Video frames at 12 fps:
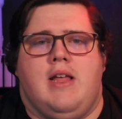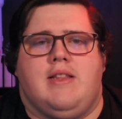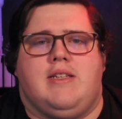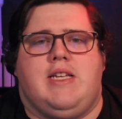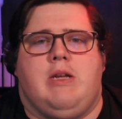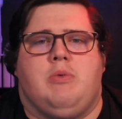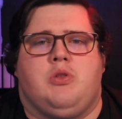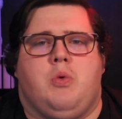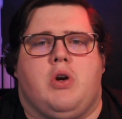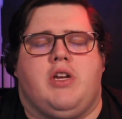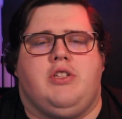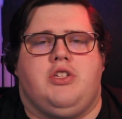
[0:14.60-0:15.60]
The team is
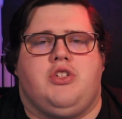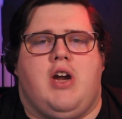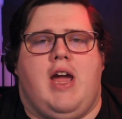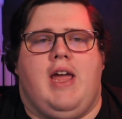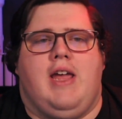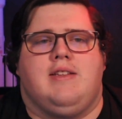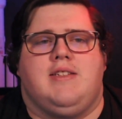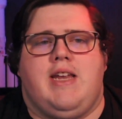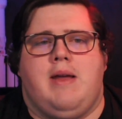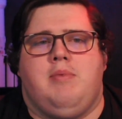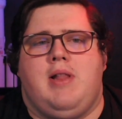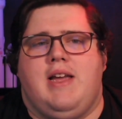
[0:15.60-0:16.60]
working to try and
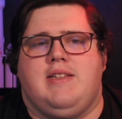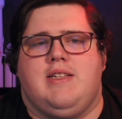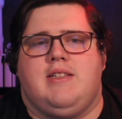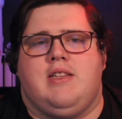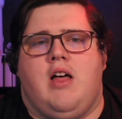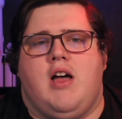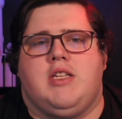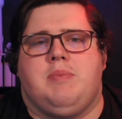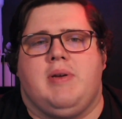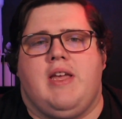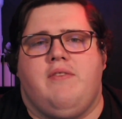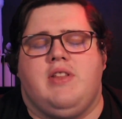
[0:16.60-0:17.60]
stabilize this loss,
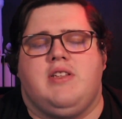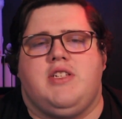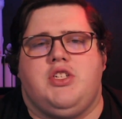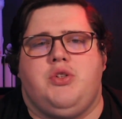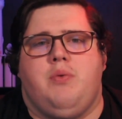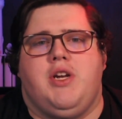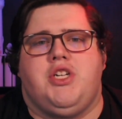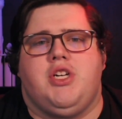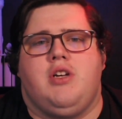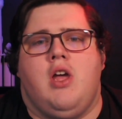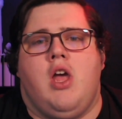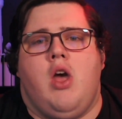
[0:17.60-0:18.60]
but given the situation,